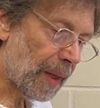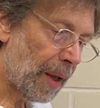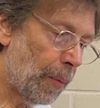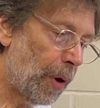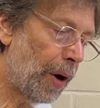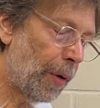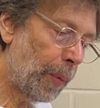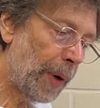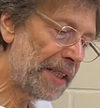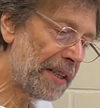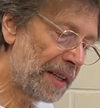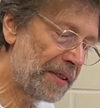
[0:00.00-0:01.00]
Well, we
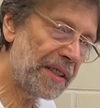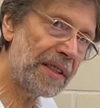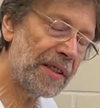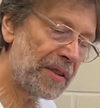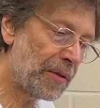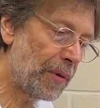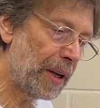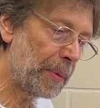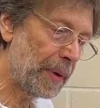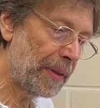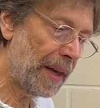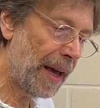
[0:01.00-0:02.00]
tend to disagree
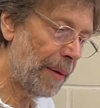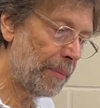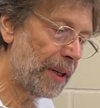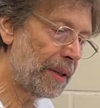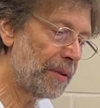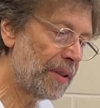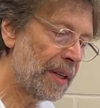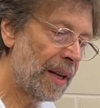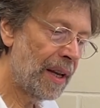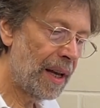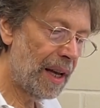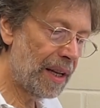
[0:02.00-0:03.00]
with that, because
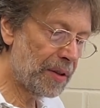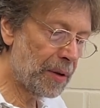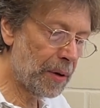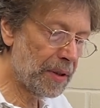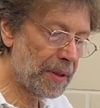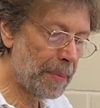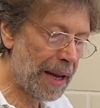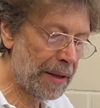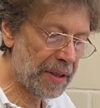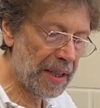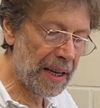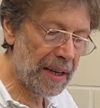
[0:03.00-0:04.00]
as good as a
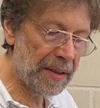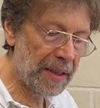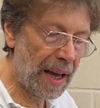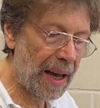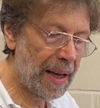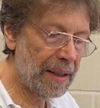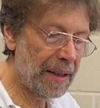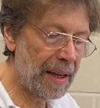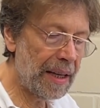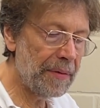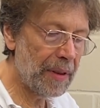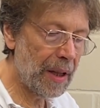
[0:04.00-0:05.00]
mouse is, and
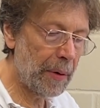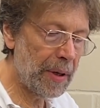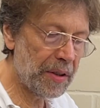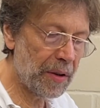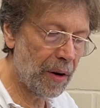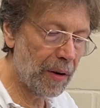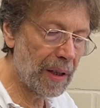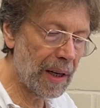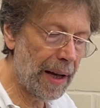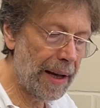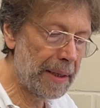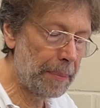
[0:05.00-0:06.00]
even though it's got
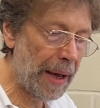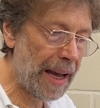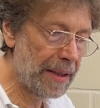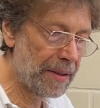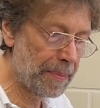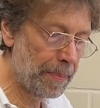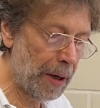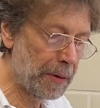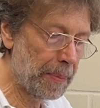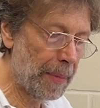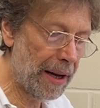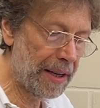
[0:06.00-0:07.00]
glide pads,
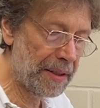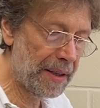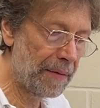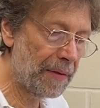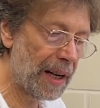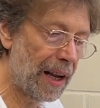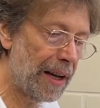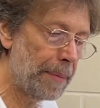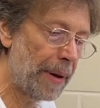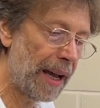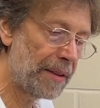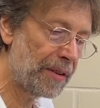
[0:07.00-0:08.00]
most mice have glide
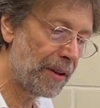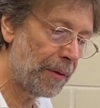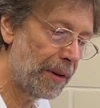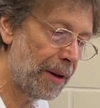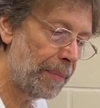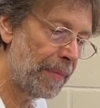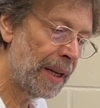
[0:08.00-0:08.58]
pads on them,